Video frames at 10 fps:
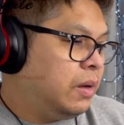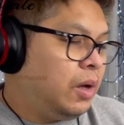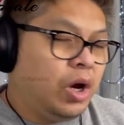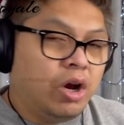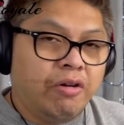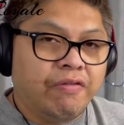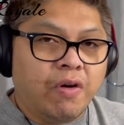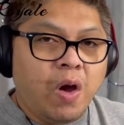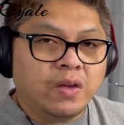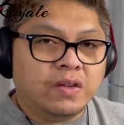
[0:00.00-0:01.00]
Her
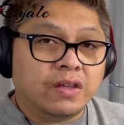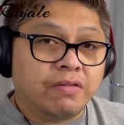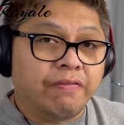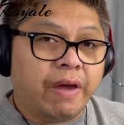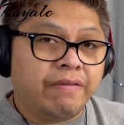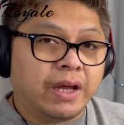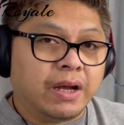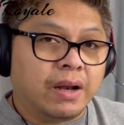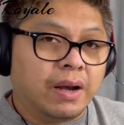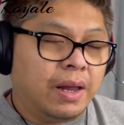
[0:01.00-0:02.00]
voice is very
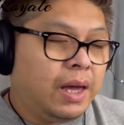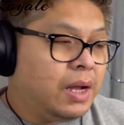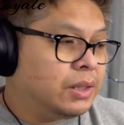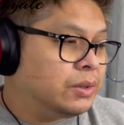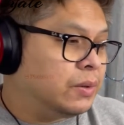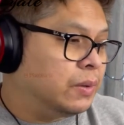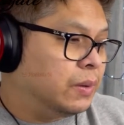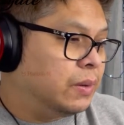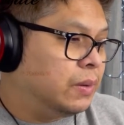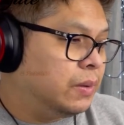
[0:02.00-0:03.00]
clear,
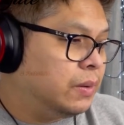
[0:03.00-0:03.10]
too.